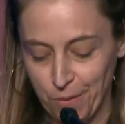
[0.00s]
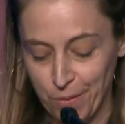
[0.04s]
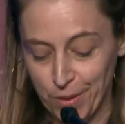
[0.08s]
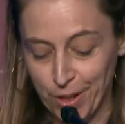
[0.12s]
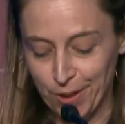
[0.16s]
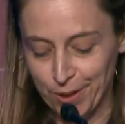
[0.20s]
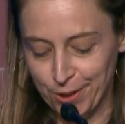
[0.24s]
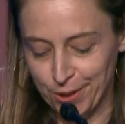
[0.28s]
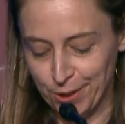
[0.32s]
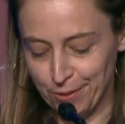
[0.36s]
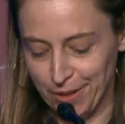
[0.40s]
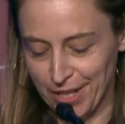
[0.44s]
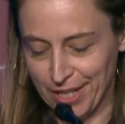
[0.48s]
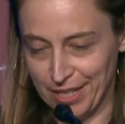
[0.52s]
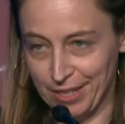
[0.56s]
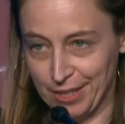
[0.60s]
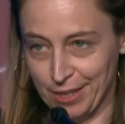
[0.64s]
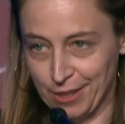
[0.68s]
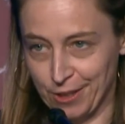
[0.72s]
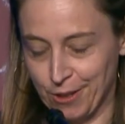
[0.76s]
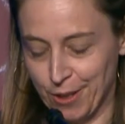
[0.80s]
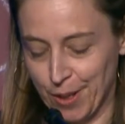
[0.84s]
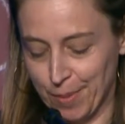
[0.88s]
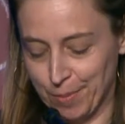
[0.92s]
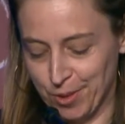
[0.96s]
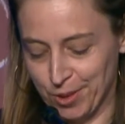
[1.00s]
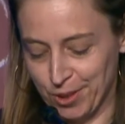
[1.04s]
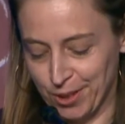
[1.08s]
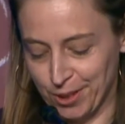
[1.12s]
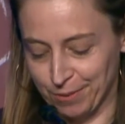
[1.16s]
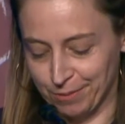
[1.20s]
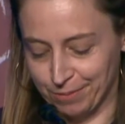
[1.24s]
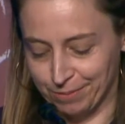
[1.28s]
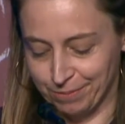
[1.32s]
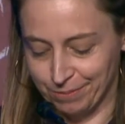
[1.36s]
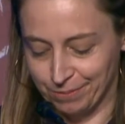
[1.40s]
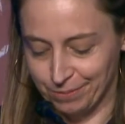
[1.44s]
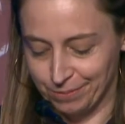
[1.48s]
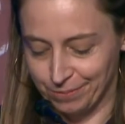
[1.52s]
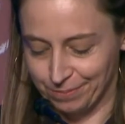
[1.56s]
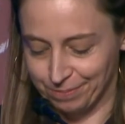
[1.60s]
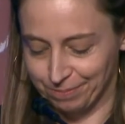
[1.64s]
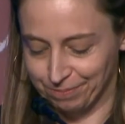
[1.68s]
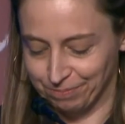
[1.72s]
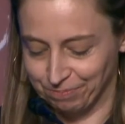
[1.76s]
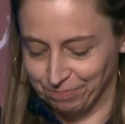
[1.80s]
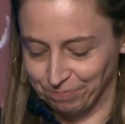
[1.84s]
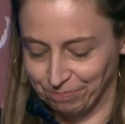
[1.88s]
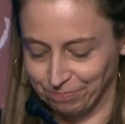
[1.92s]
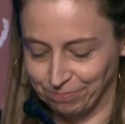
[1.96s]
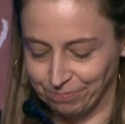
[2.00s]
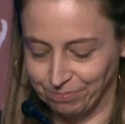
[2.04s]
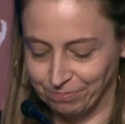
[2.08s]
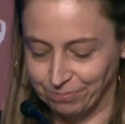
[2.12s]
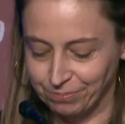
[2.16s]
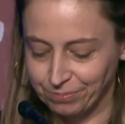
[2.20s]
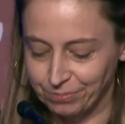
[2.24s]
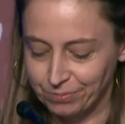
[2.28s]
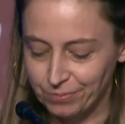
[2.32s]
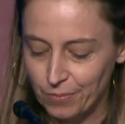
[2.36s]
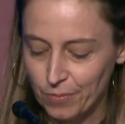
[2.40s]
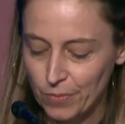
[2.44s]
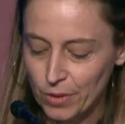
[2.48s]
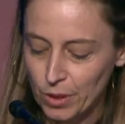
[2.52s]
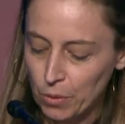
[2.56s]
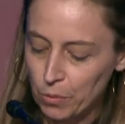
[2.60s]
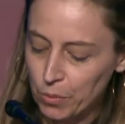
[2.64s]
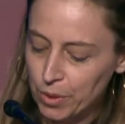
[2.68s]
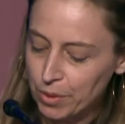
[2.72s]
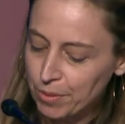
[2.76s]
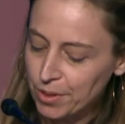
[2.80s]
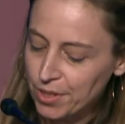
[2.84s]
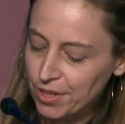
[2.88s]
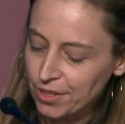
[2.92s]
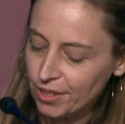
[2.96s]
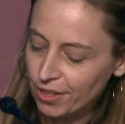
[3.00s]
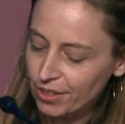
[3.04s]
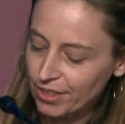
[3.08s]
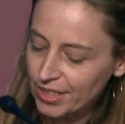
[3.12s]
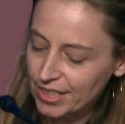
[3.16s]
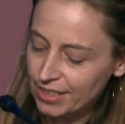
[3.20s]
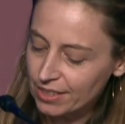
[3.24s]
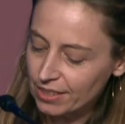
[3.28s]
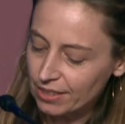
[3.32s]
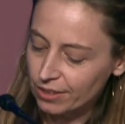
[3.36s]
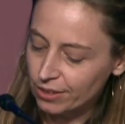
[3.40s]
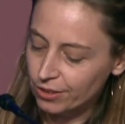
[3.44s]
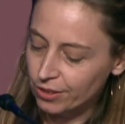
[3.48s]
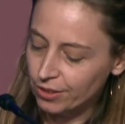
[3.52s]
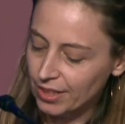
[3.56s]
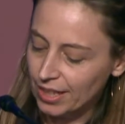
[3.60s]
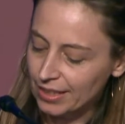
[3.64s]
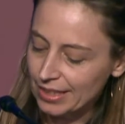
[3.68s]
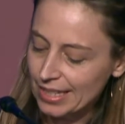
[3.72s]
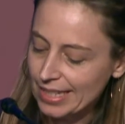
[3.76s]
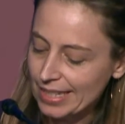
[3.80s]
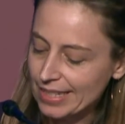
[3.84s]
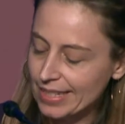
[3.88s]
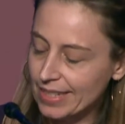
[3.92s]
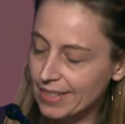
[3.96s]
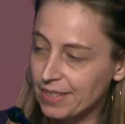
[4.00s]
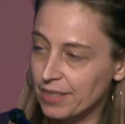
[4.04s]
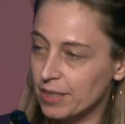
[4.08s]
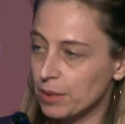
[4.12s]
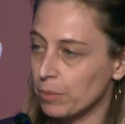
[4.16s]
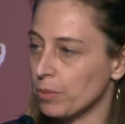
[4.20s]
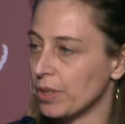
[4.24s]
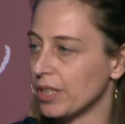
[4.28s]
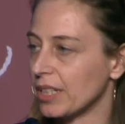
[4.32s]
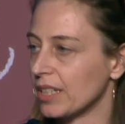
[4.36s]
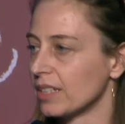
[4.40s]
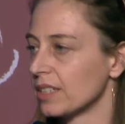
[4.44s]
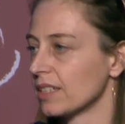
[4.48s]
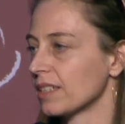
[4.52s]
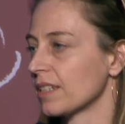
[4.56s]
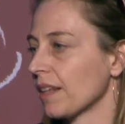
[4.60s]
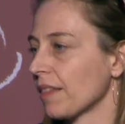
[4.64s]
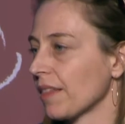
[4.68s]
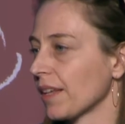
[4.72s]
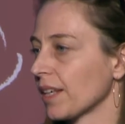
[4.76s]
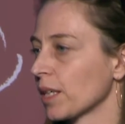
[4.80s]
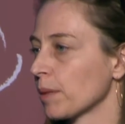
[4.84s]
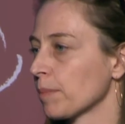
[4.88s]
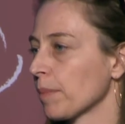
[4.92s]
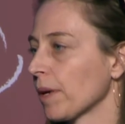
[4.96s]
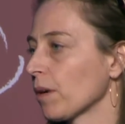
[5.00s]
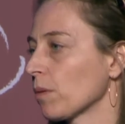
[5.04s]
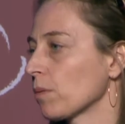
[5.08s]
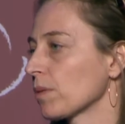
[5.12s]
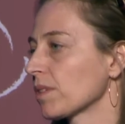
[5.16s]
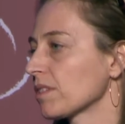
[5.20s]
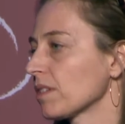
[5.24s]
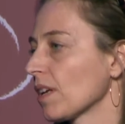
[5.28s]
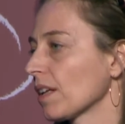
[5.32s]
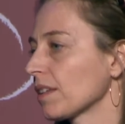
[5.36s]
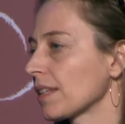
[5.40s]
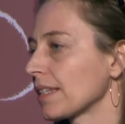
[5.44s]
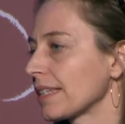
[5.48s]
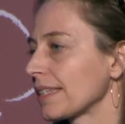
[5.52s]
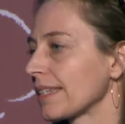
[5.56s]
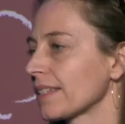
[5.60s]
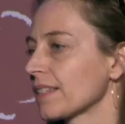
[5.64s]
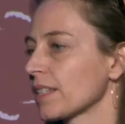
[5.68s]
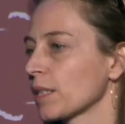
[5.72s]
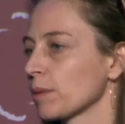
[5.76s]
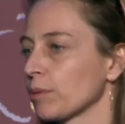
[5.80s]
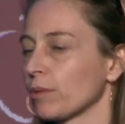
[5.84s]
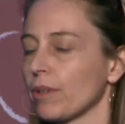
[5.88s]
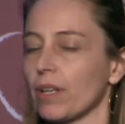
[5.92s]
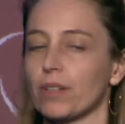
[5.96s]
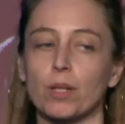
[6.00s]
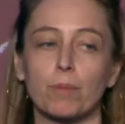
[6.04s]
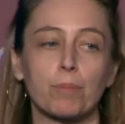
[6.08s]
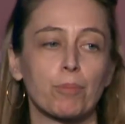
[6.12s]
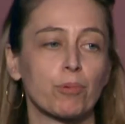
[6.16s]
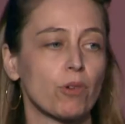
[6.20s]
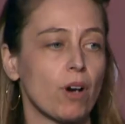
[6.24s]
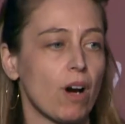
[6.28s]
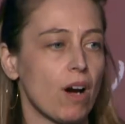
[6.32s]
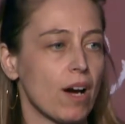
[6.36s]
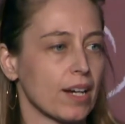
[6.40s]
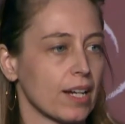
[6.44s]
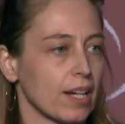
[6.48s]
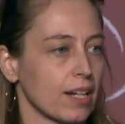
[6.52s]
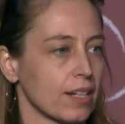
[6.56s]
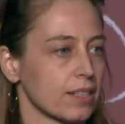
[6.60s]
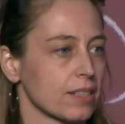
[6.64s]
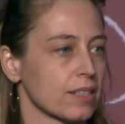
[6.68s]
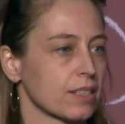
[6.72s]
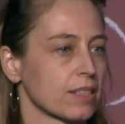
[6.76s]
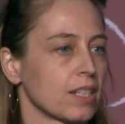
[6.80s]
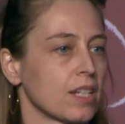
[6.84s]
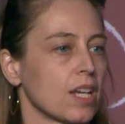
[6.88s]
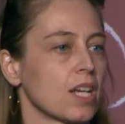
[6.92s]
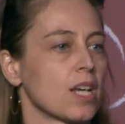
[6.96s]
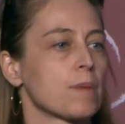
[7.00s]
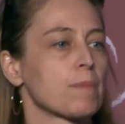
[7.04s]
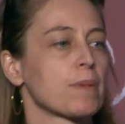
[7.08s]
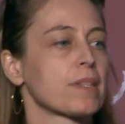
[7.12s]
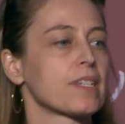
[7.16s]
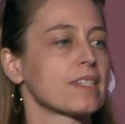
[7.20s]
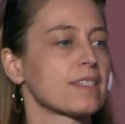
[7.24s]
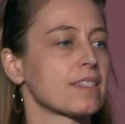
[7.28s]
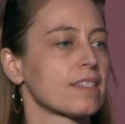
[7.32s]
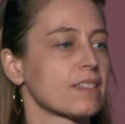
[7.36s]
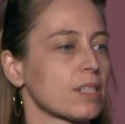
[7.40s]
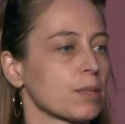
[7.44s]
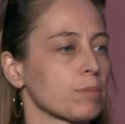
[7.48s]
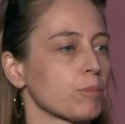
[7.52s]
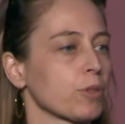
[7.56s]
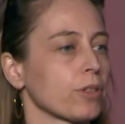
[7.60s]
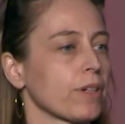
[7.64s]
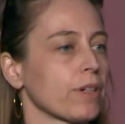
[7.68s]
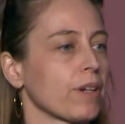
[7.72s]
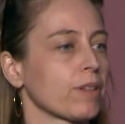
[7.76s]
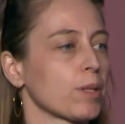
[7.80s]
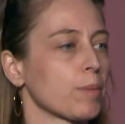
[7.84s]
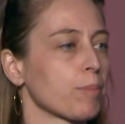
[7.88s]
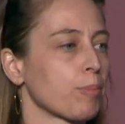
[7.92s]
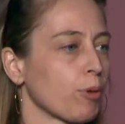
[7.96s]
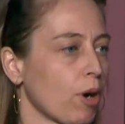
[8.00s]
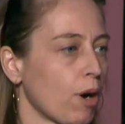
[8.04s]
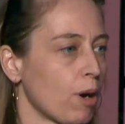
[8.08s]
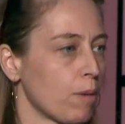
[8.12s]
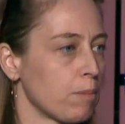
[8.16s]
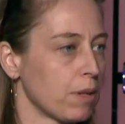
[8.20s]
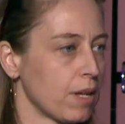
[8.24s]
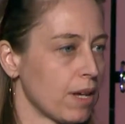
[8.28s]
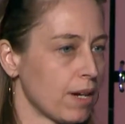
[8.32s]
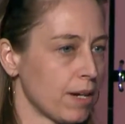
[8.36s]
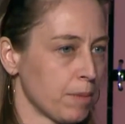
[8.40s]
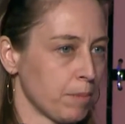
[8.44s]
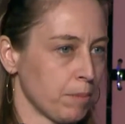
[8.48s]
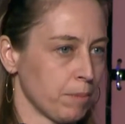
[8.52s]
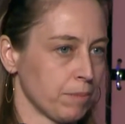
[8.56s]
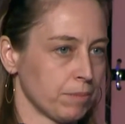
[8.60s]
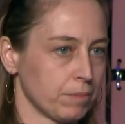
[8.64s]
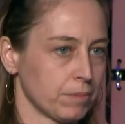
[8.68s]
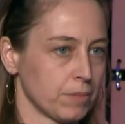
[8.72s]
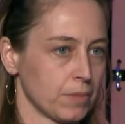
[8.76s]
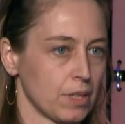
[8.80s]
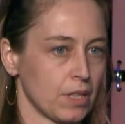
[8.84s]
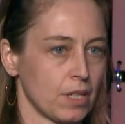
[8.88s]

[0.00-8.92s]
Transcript: We also ran into corruption. We were starting to learn that the system we needed to think about was not the system around the product, but the system around the problem.